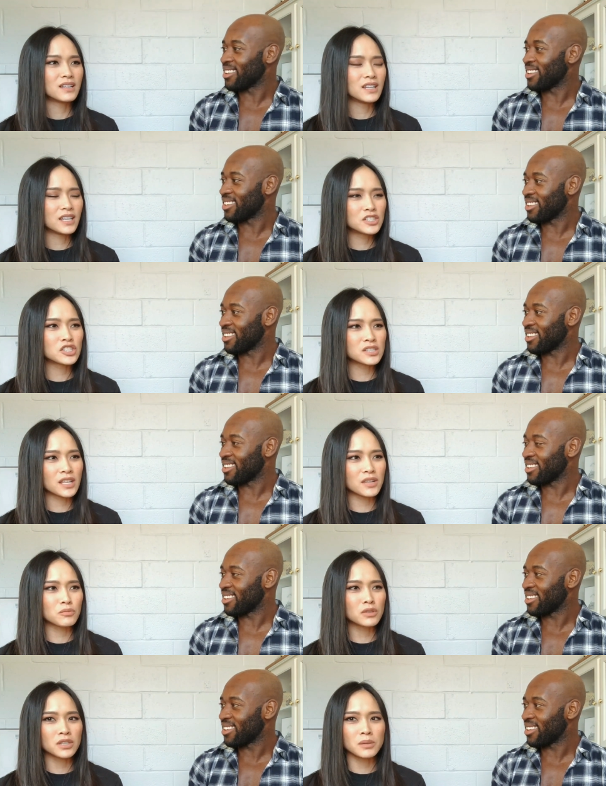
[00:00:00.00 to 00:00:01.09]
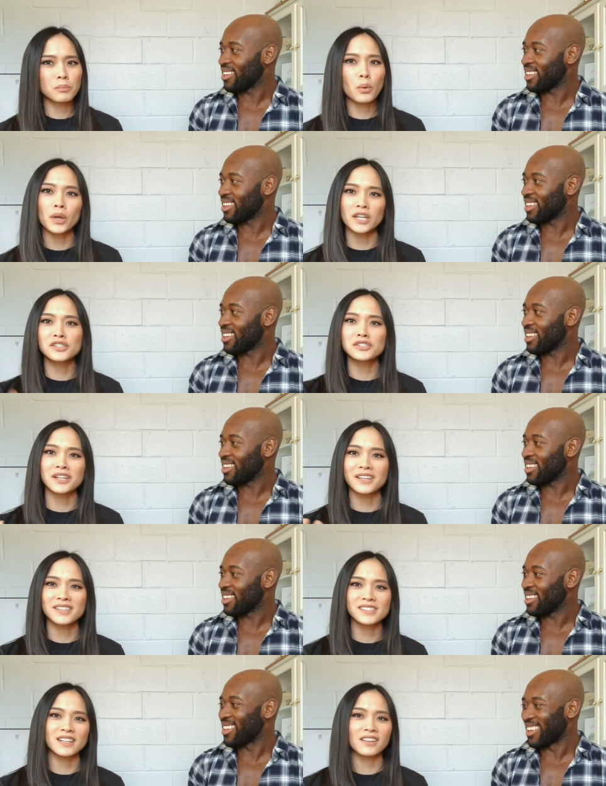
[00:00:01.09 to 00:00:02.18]
Speaker 1: he's just like really boyish, I guess.
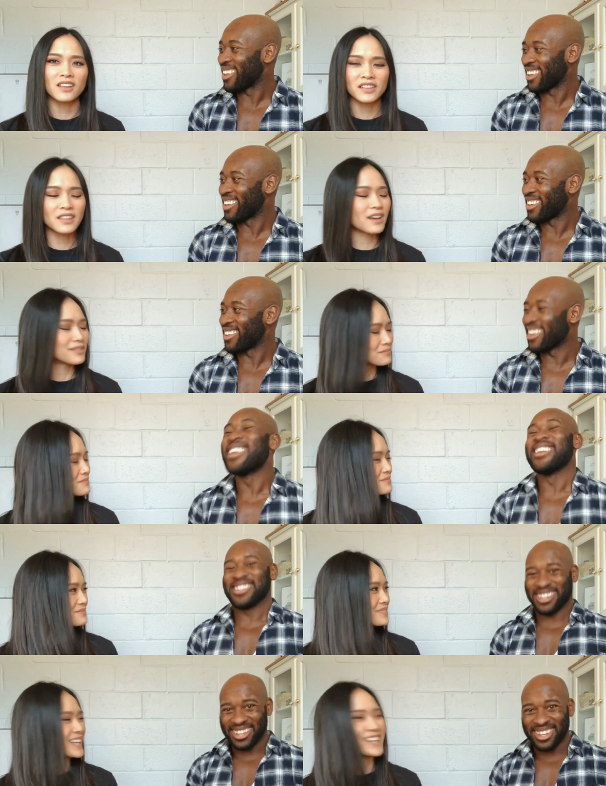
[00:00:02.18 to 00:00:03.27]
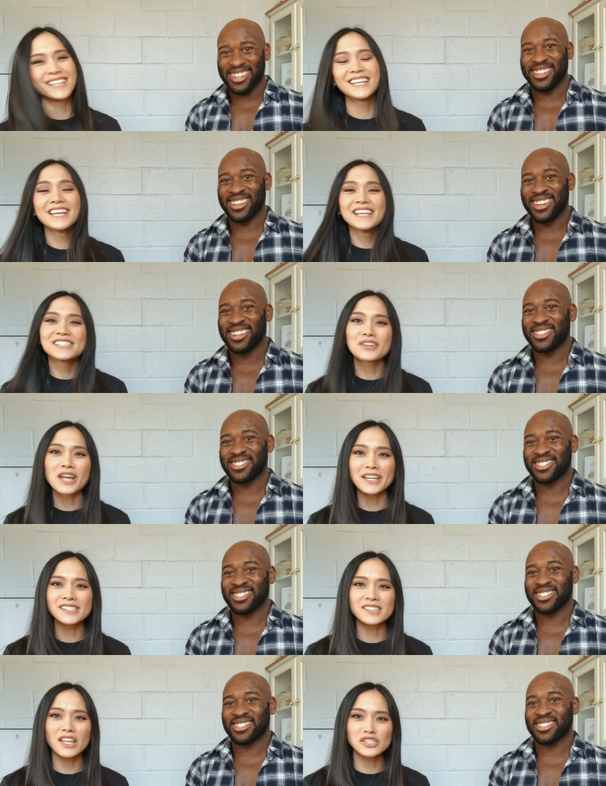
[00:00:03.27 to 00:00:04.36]
And I like that. Mm-hmm. yeah. So yeah, I guess
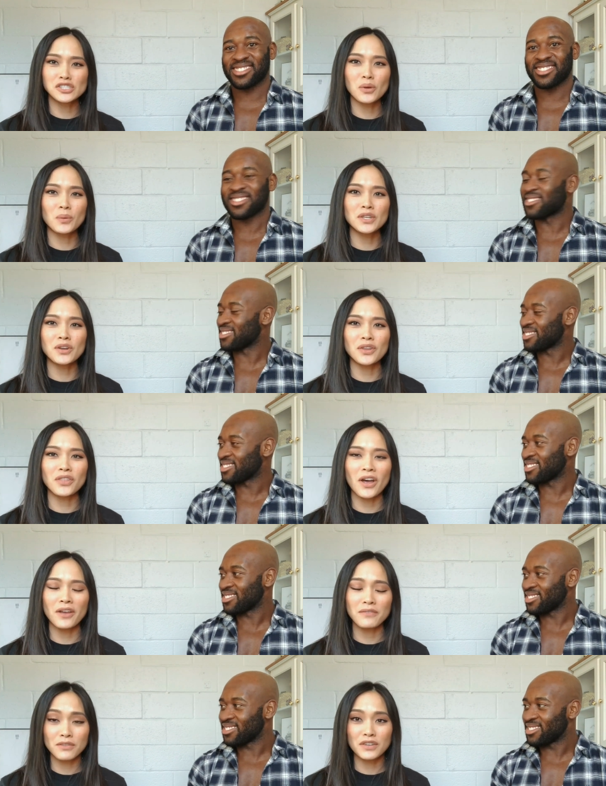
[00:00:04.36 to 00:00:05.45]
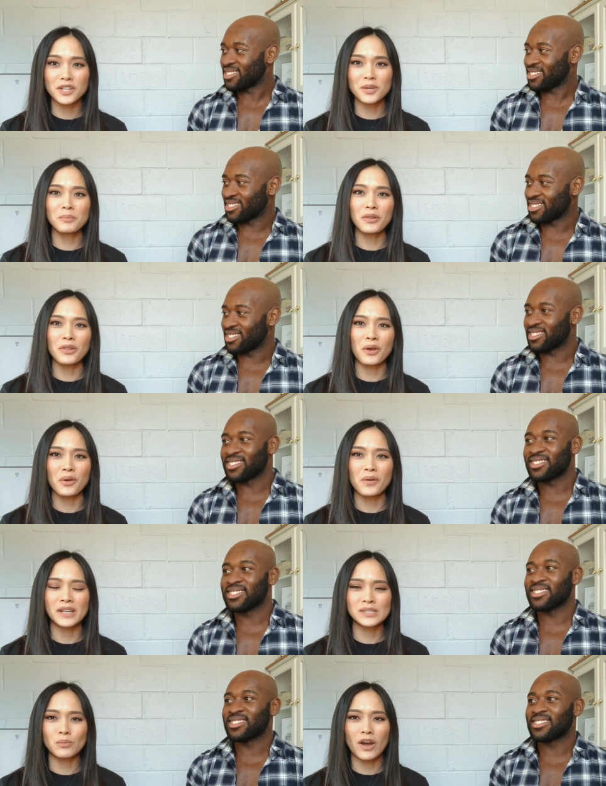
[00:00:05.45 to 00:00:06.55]
let us know what you guys thought of the video below as
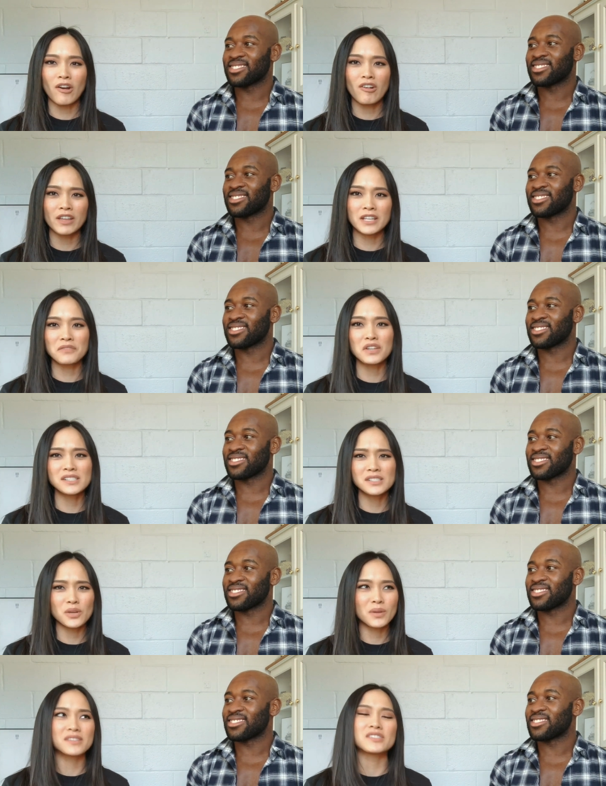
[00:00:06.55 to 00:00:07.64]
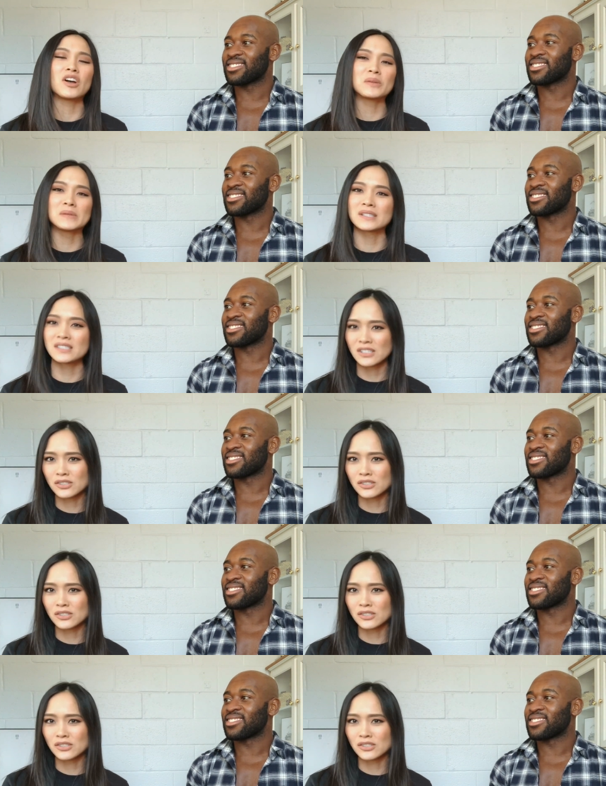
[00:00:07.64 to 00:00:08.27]
well. And if you guys know what song he's listening